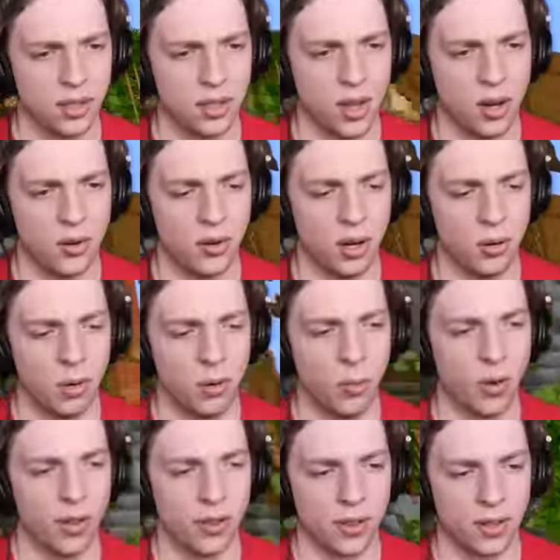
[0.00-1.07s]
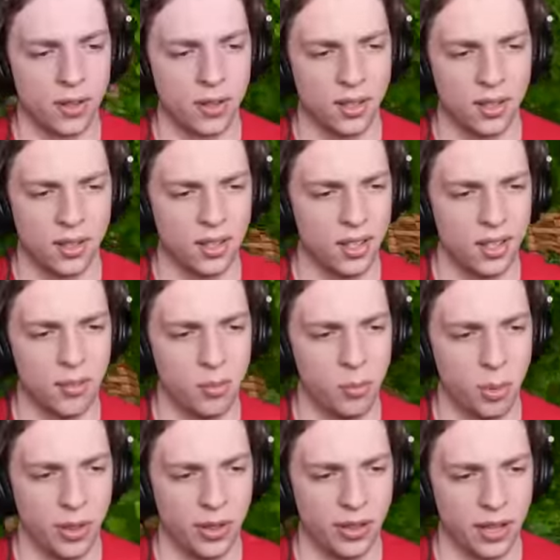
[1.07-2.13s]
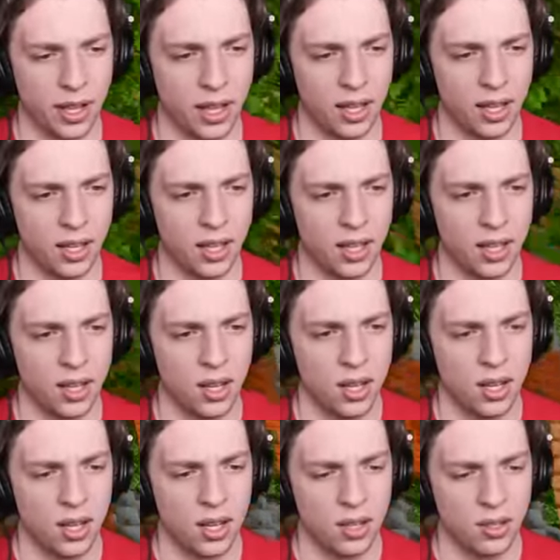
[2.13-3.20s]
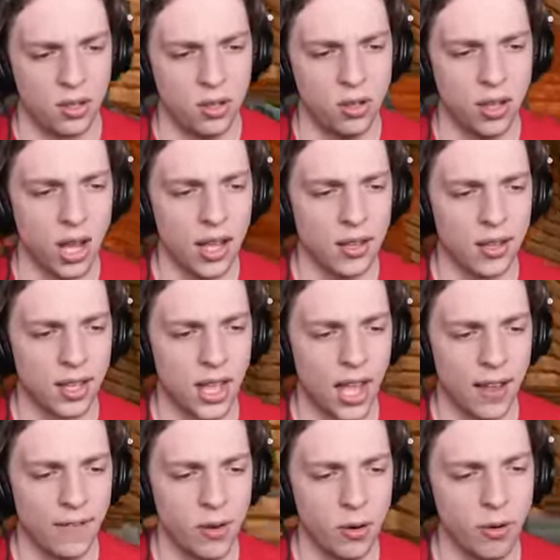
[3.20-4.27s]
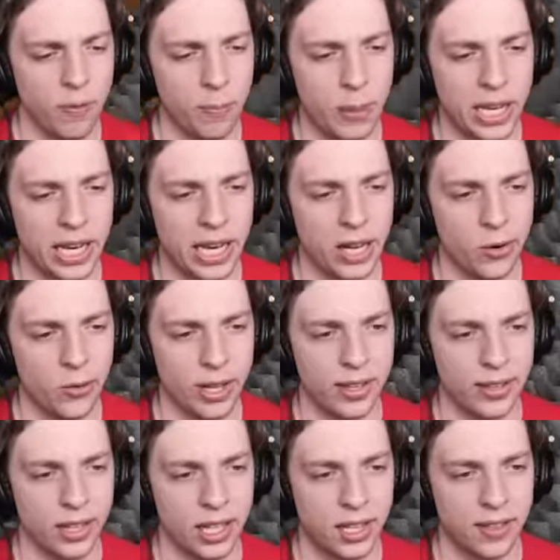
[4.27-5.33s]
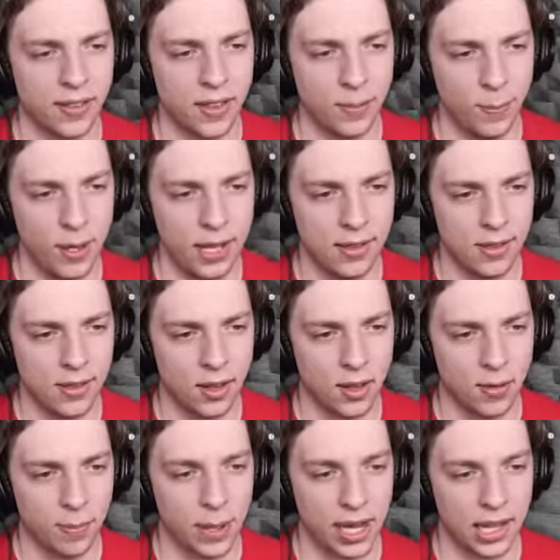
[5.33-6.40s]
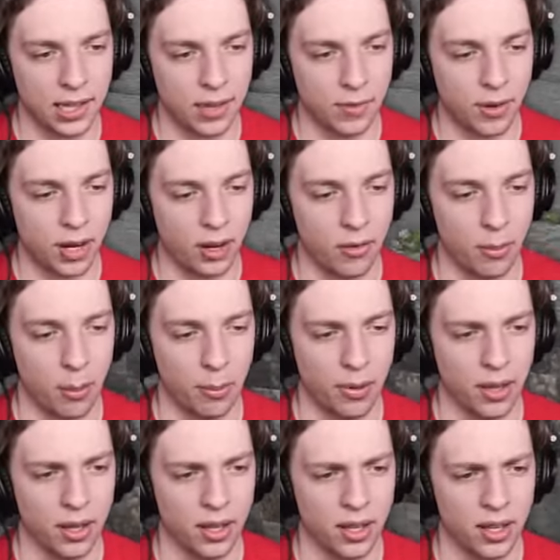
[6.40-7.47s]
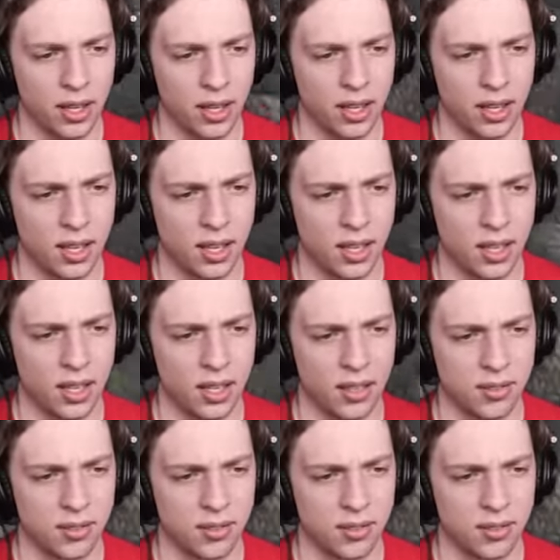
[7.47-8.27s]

No, no one, wants, wants right no one wants that. Things, Do you guys have you been here recently? Because this place looks bigger than yeah, when I, I remember. Granny yesterday.